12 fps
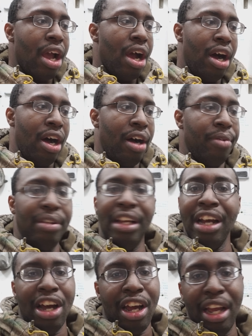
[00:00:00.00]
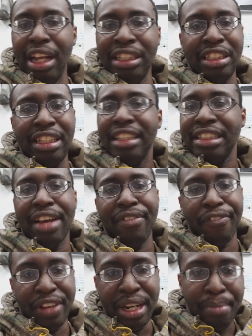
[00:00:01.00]
It just has to have a
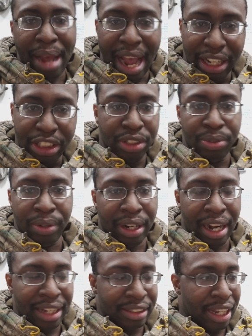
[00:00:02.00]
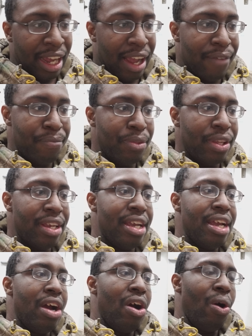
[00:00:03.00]
VIN match, is what it has to have.
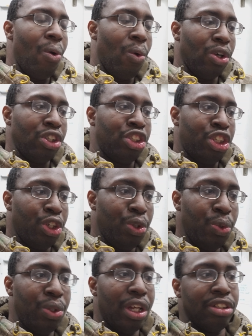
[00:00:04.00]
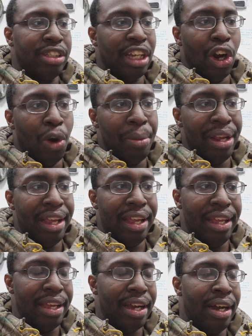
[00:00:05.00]
Or two, they'll tell me